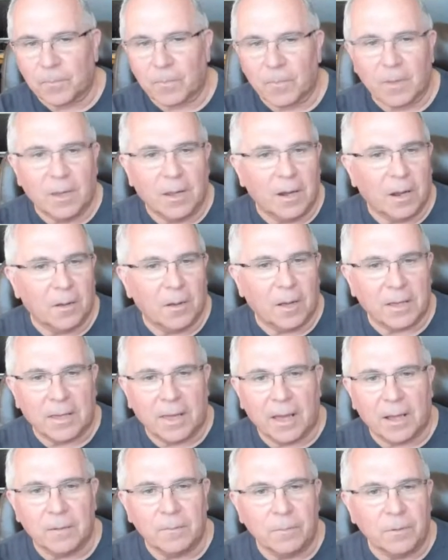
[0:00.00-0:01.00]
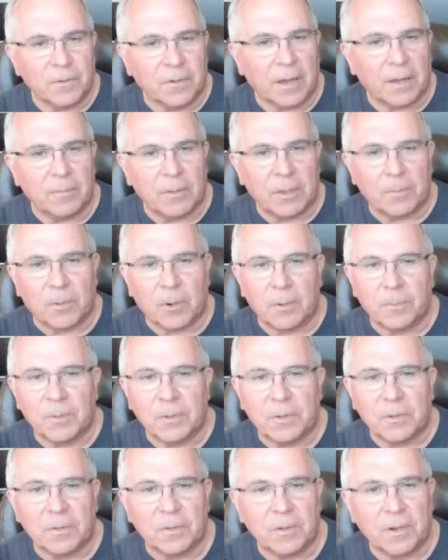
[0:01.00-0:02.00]
again, for safety
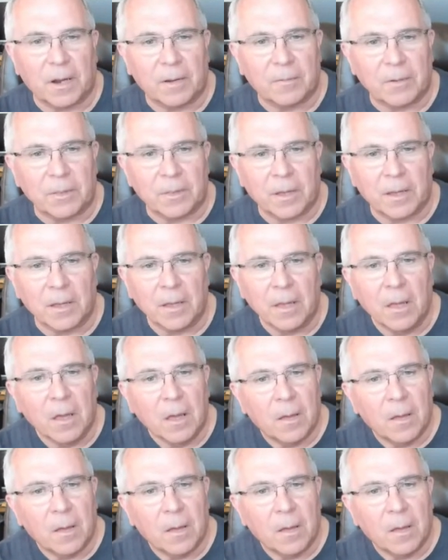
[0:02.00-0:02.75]
purposes and everything.